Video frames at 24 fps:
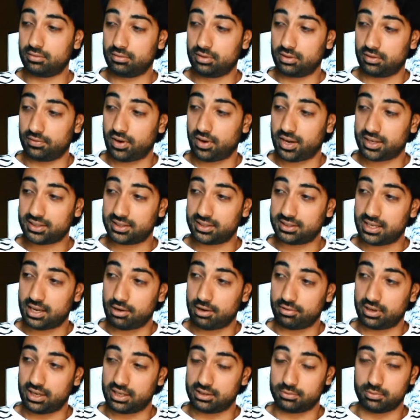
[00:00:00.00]
devices
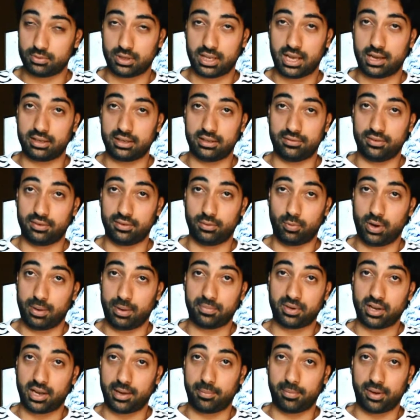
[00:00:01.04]
nowadays without even a
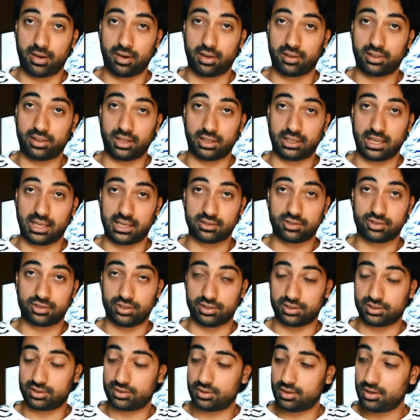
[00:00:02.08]
webcam, and I think that's
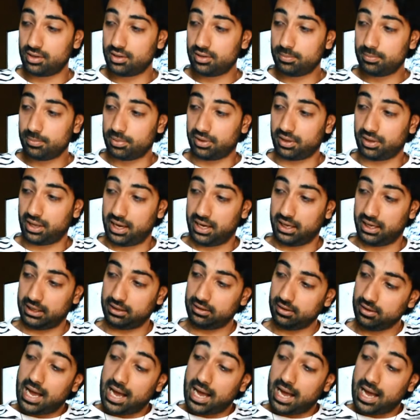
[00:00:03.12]
just pathetic.